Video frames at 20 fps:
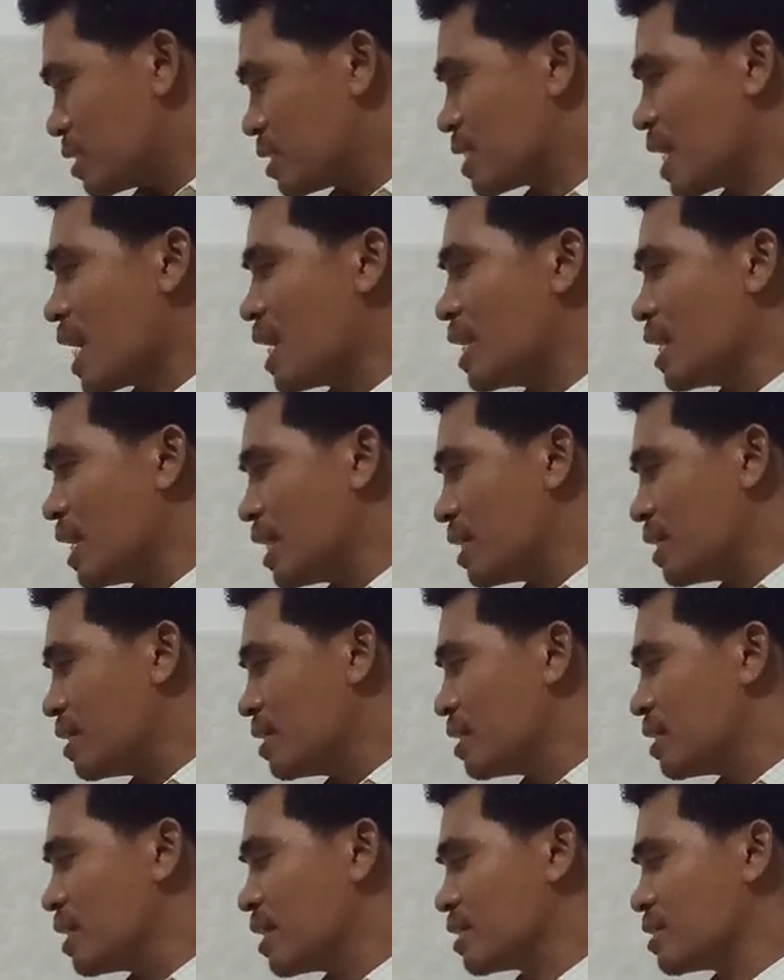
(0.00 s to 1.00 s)

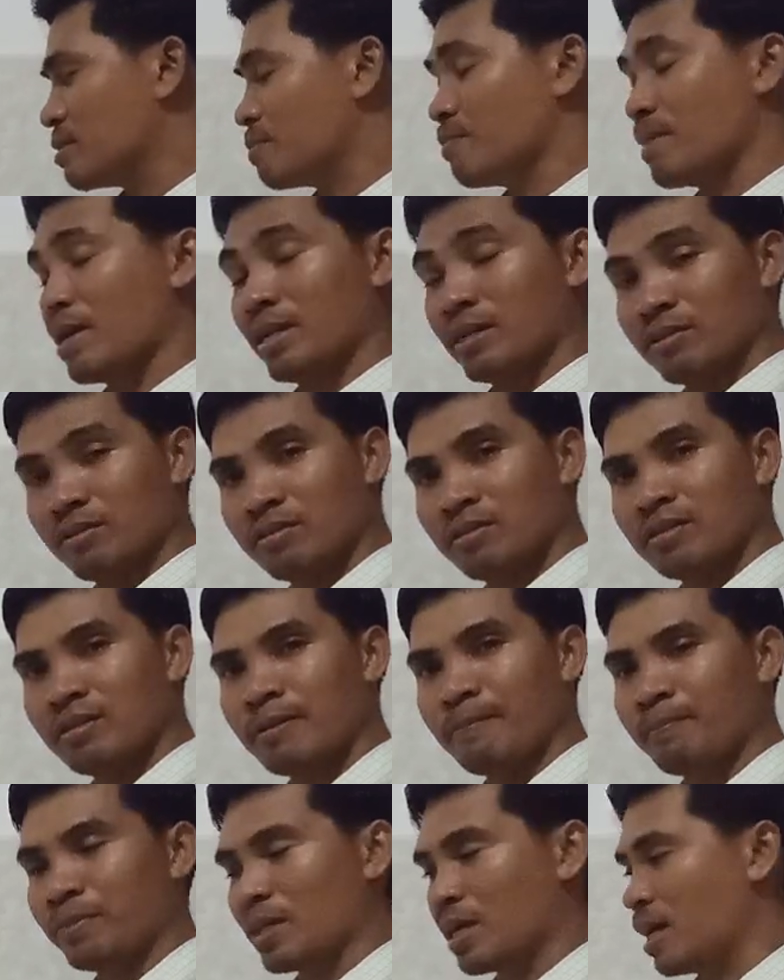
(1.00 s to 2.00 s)
Thailand next month.
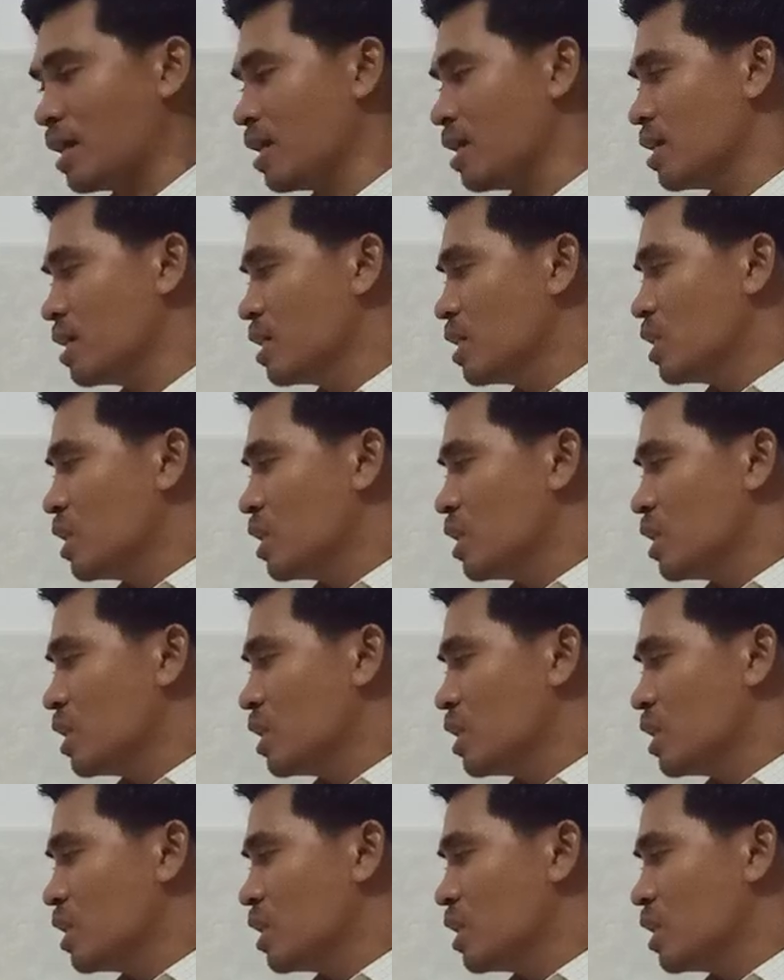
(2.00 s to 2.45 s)
Okay.